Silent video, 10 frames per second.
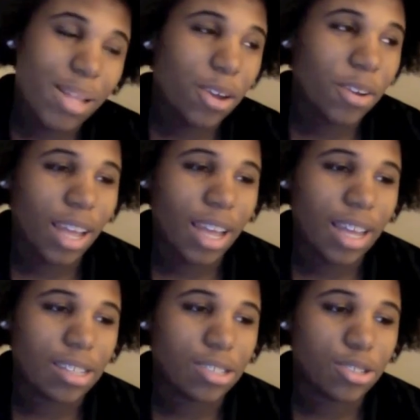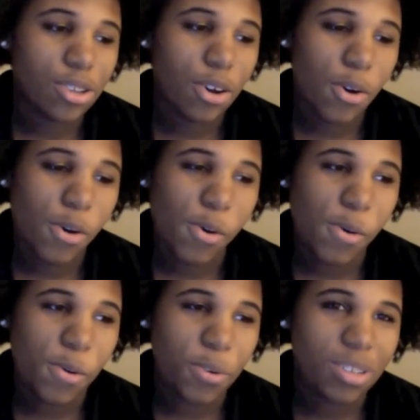Okay,
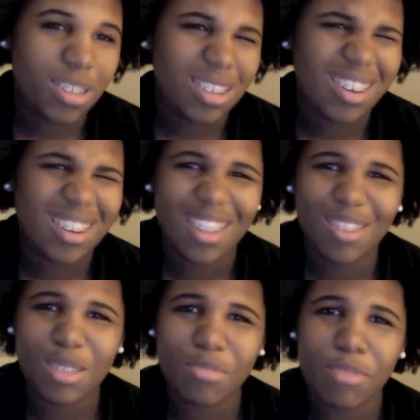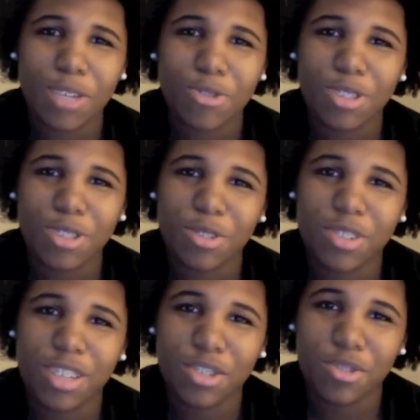so ah, that was a Petrelude
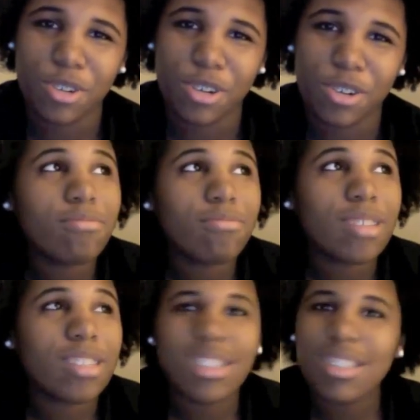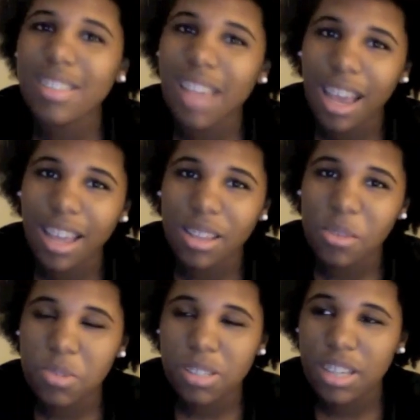intro. Is it sad
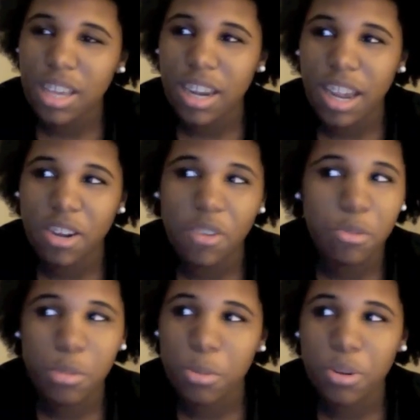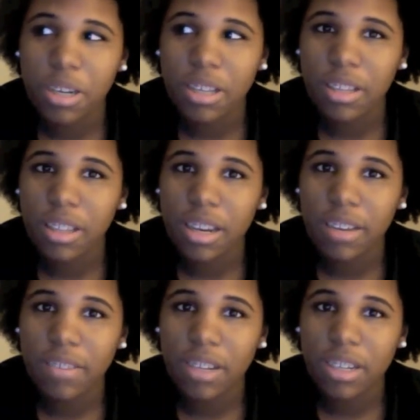that once again I don't remember anything that
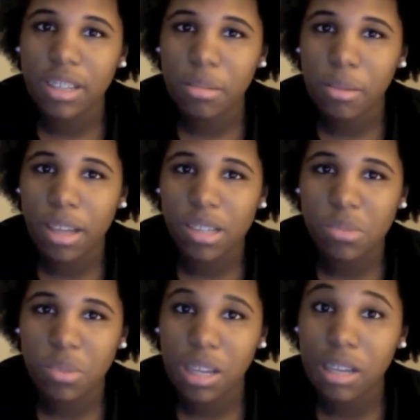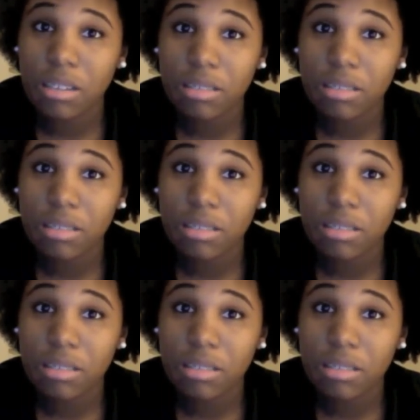I've done in the past week?